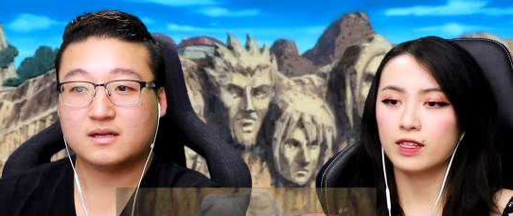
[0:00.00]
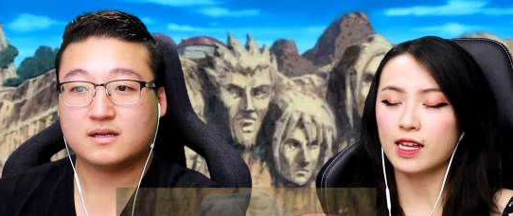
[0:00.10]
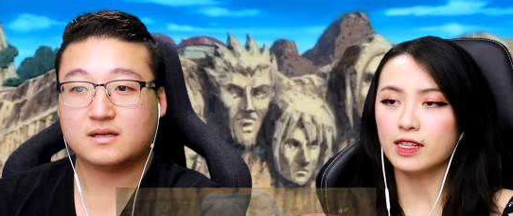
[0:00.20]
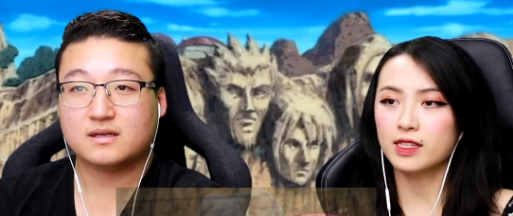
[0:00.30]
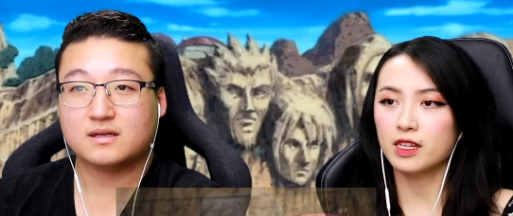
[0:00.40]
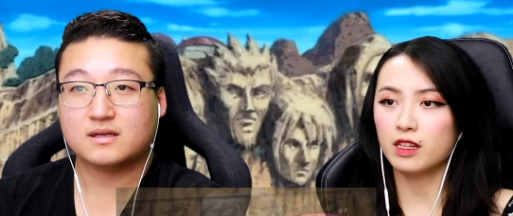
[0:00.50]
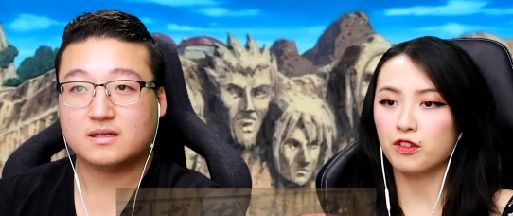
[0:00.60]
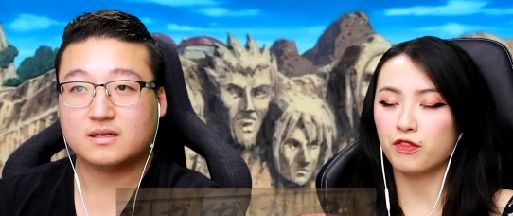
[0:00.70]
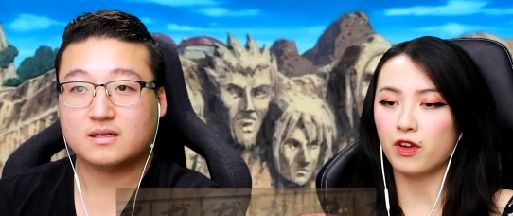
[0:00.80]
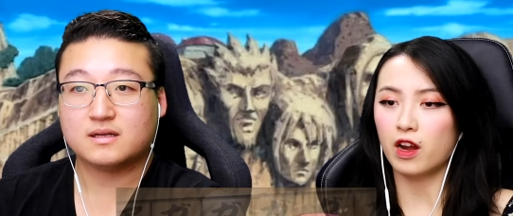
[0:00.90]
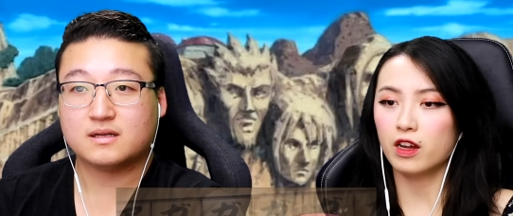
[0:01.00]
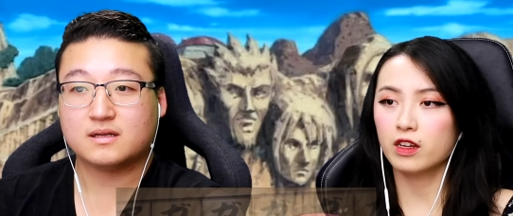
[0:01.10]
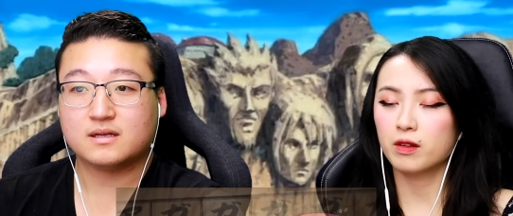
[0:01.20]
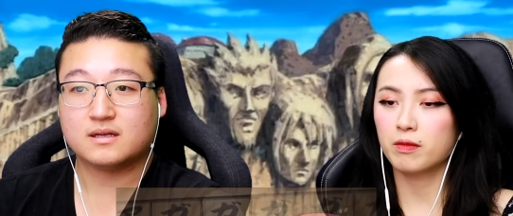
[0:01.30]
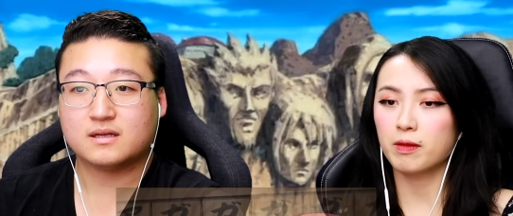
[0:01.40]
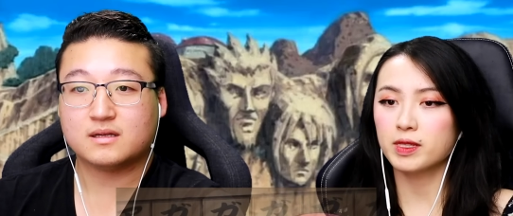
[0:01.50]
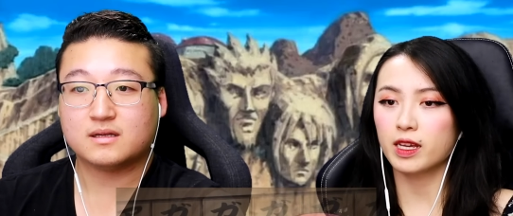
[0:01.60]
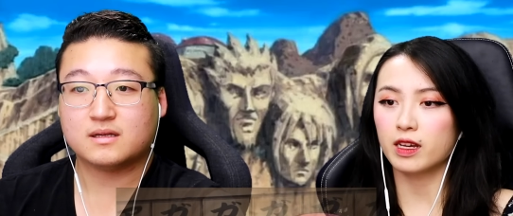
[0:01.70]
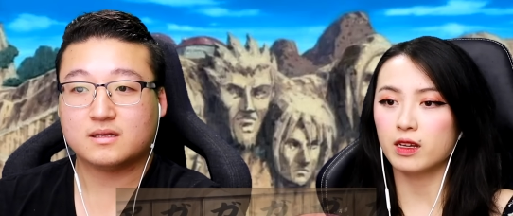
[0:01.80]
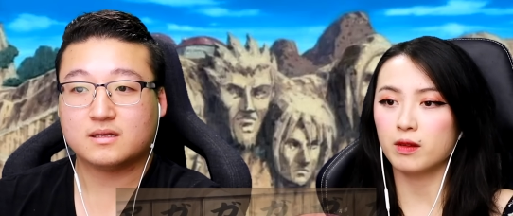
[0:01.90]
Speaker 1: Is that still a frog? Maybe it's like
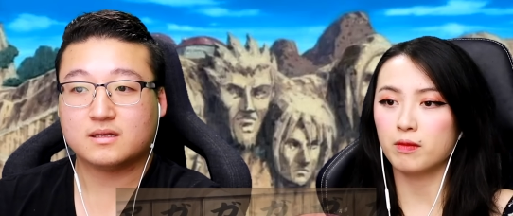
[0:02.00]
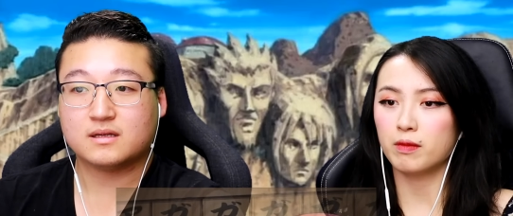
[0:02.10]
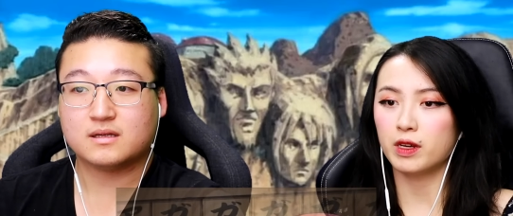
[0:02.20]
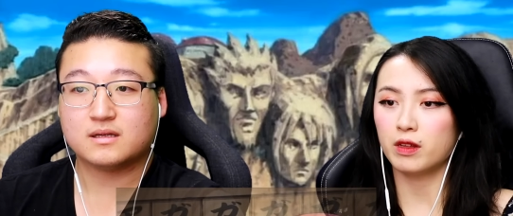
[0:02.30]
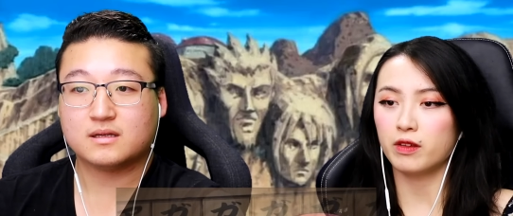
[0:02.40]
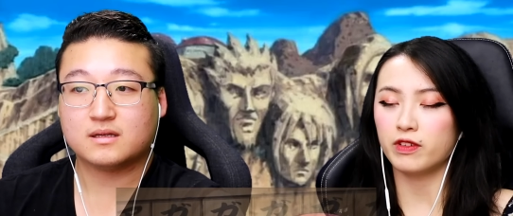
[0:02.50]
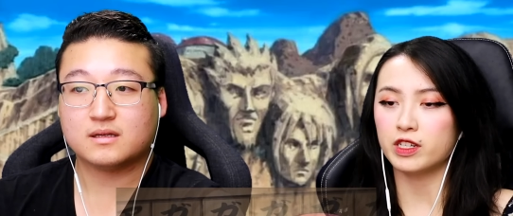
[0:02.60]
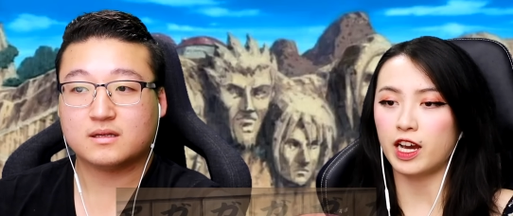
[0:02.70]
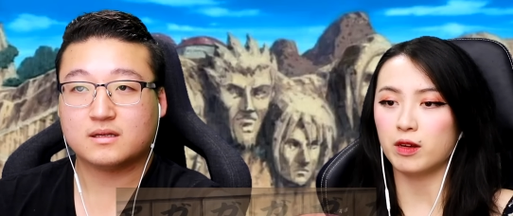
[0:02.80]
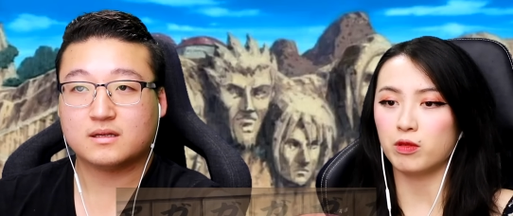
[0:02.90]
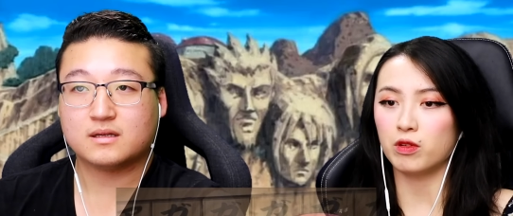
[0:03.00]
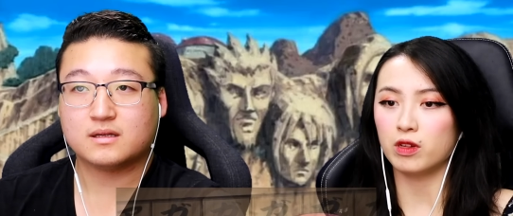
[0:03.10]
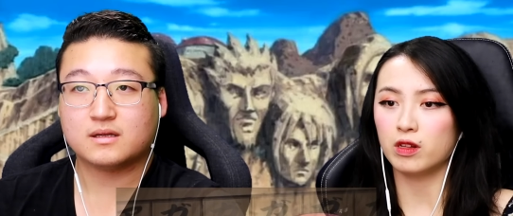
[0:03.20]
a middle of a tadpole.